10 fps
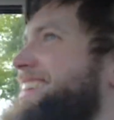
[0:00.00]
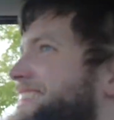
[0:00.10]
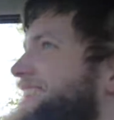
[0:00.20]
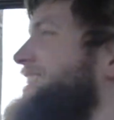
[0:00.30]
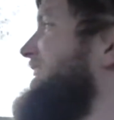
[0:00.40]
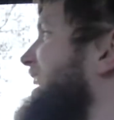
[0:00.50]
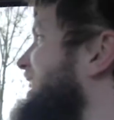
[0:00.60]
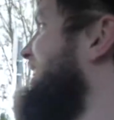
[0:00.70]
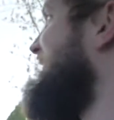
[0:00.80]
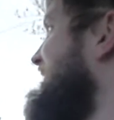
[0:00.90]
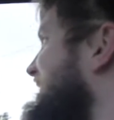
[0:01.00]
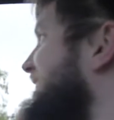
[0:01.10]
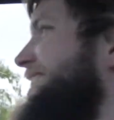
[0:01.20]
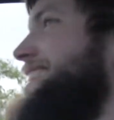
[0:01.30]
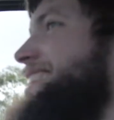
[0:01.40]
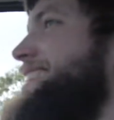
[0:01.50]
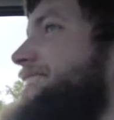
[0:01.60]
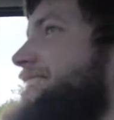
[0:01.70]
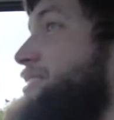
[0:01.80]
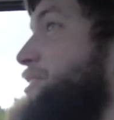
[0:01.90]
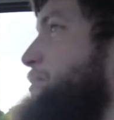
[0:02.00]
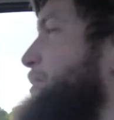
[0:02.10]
We got a car, we got a